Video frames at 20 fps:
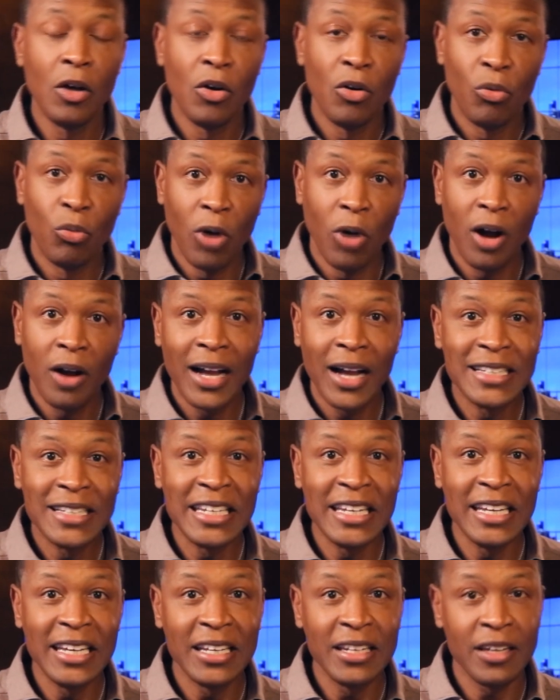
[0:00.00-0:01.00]
Wrong
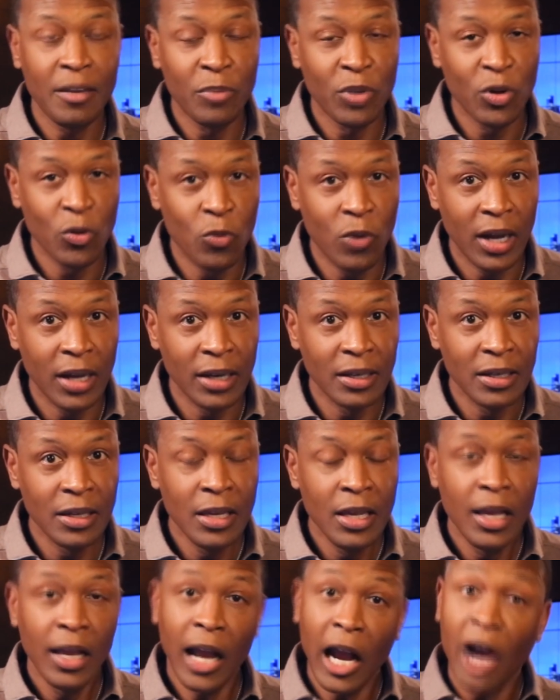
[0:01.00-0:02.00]
idea number 1.
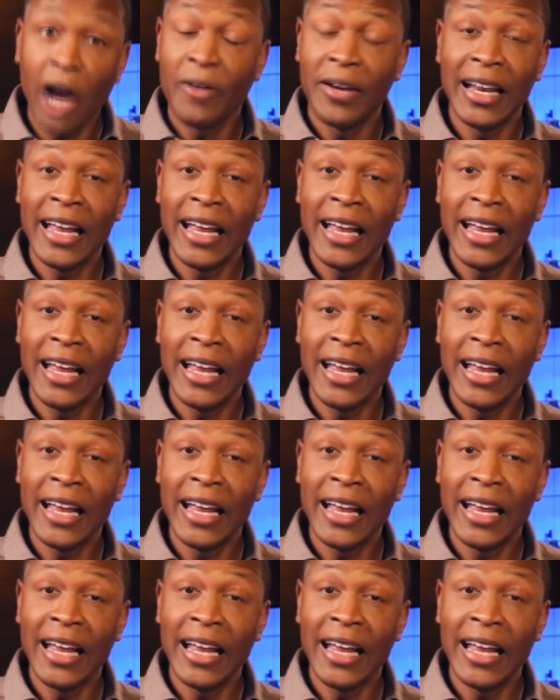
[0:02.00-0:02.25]
I already